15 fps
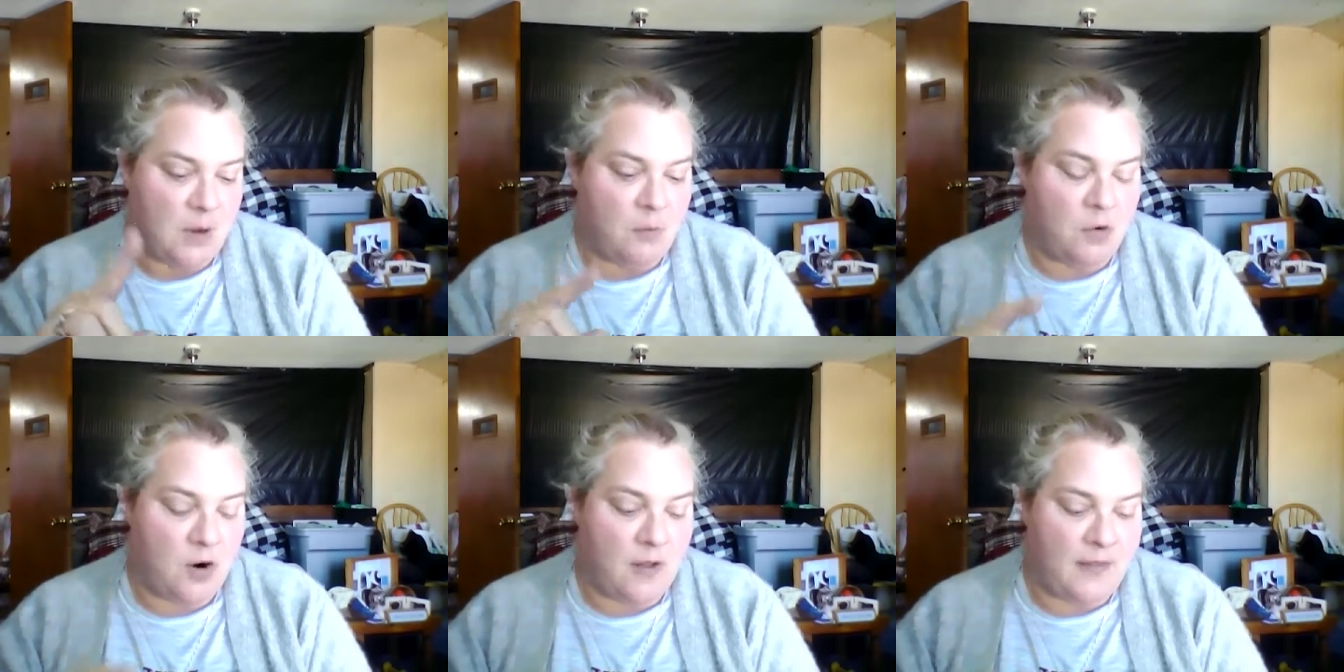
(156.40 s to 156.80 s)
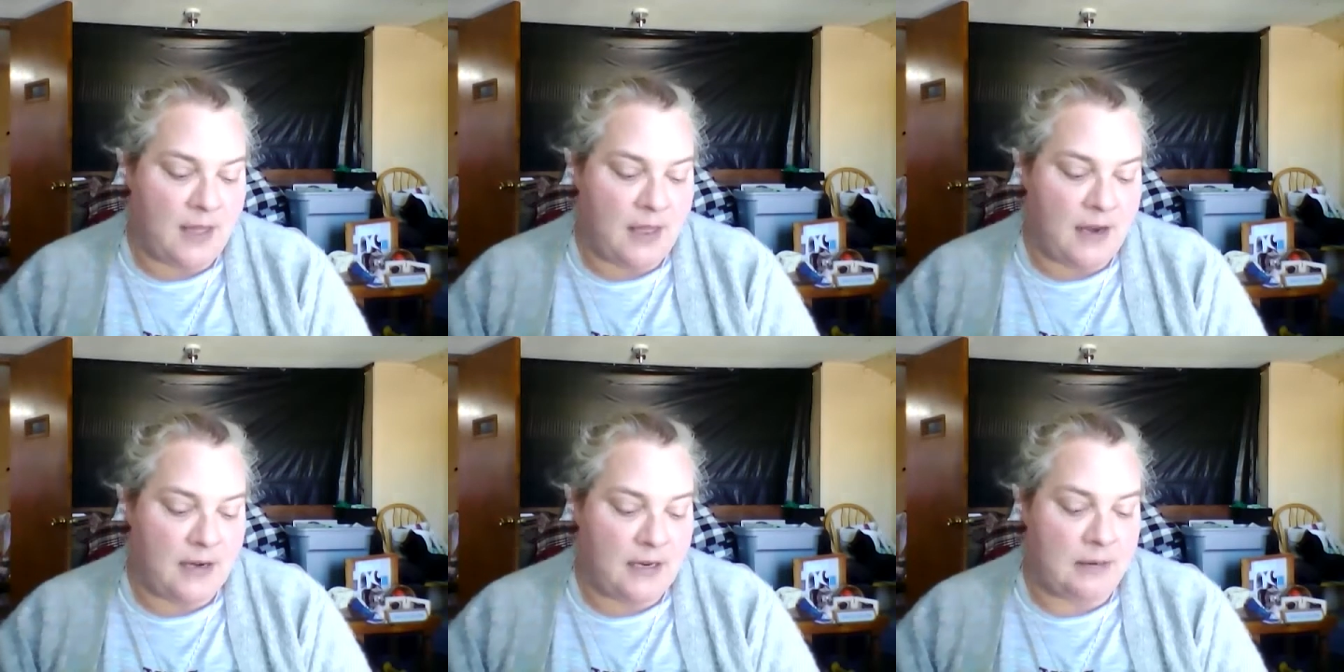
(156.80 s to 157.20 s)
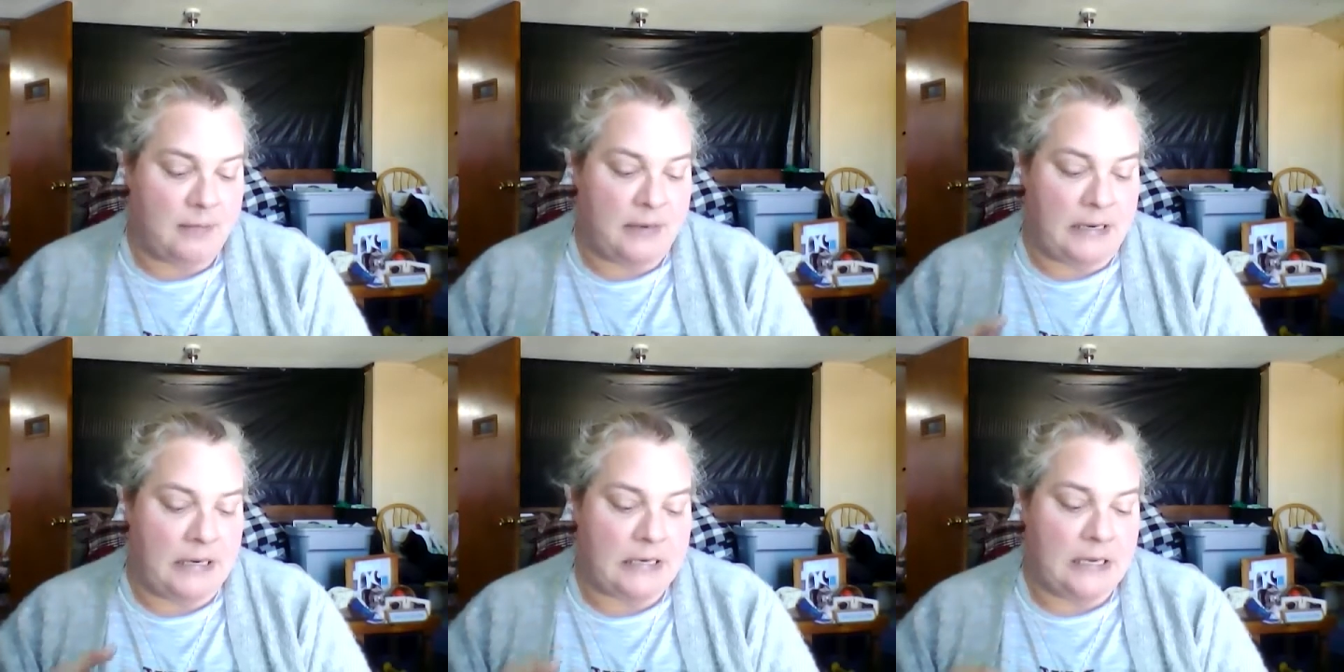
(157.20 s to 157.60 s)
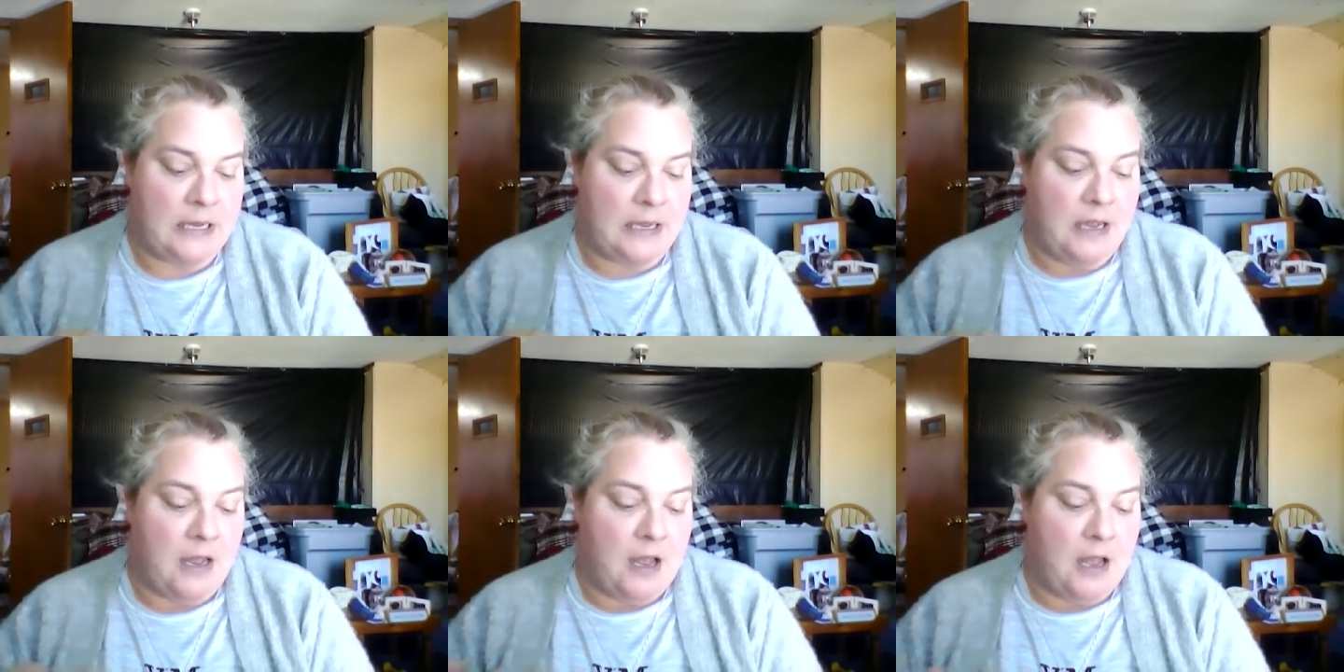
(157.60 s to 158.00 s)
more on that in a minute.
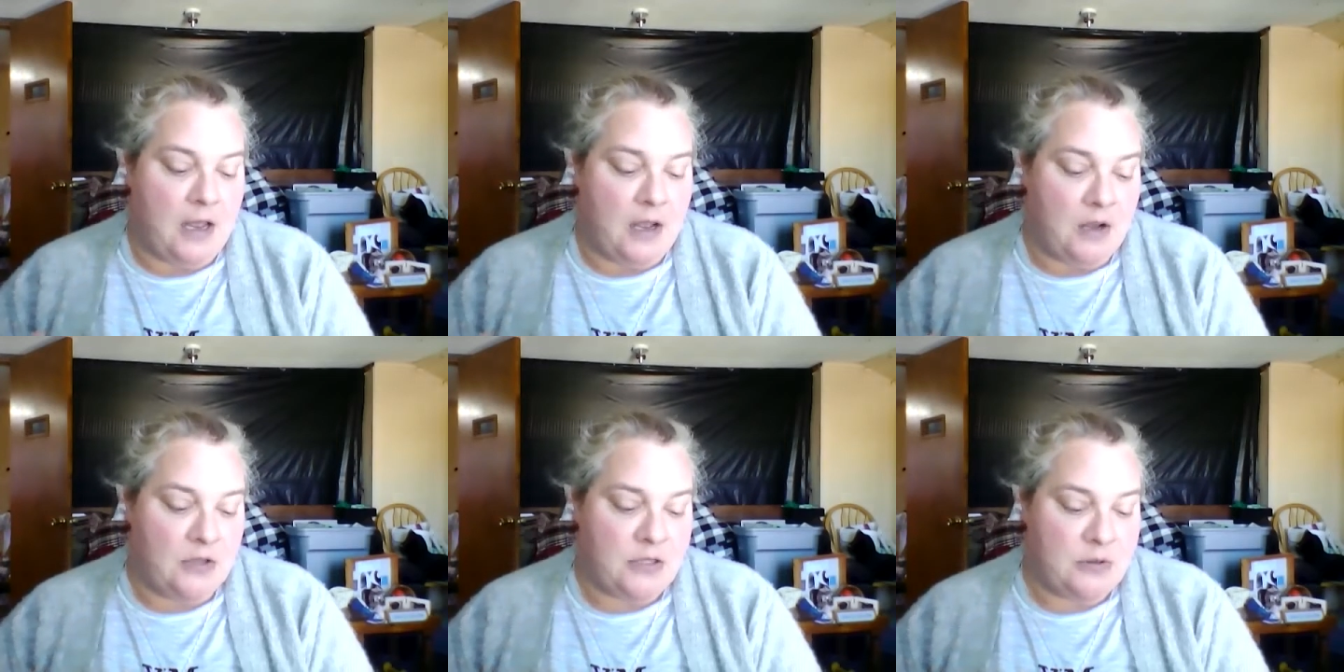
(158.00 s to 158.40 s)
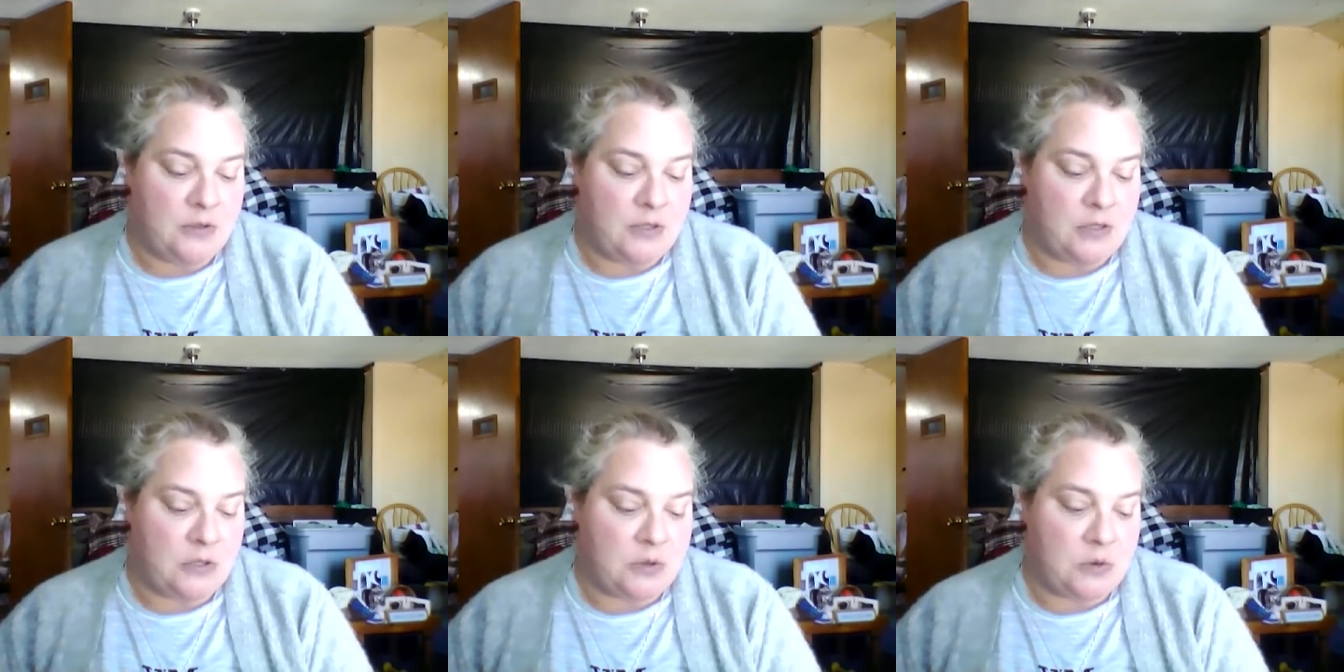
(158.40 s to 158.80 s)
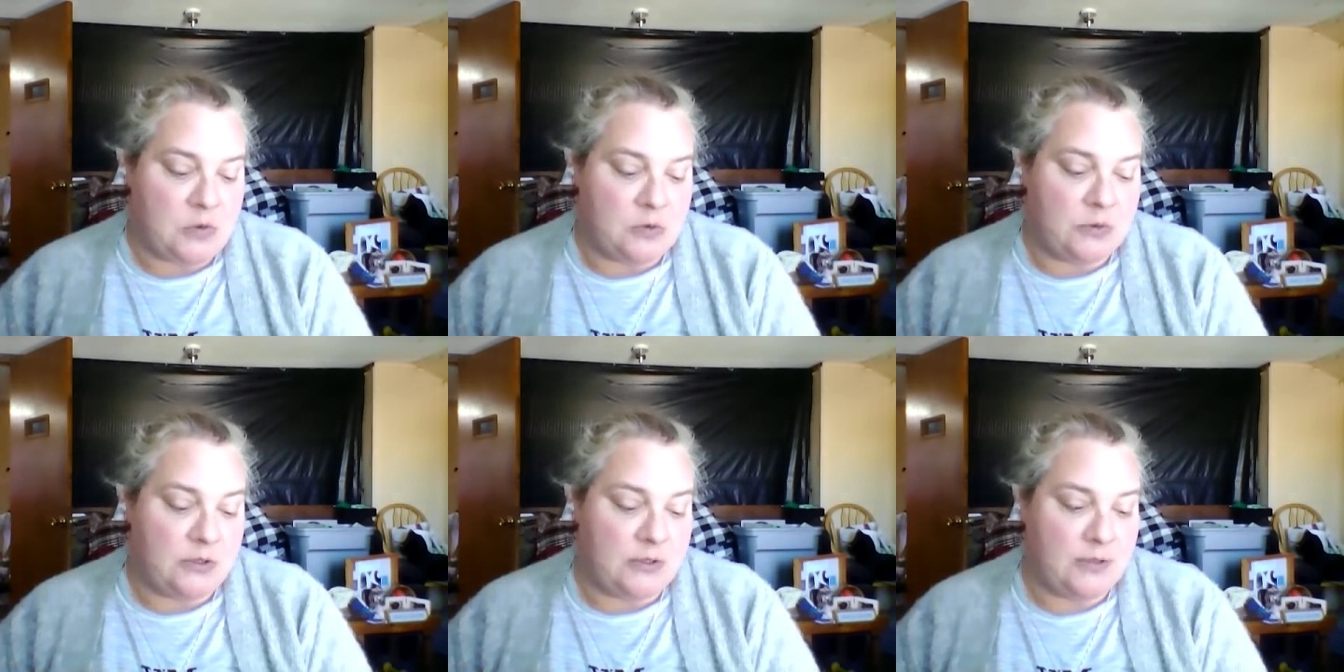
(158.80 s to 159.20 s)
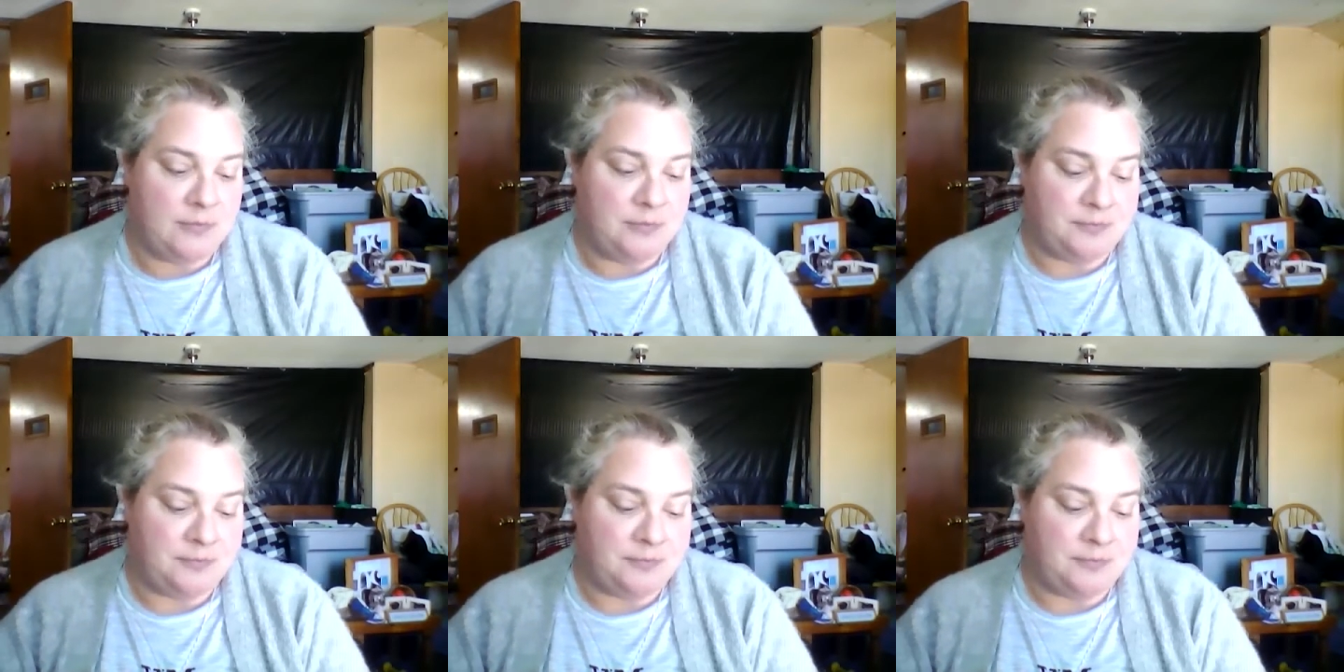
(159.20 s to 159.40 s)
I also sold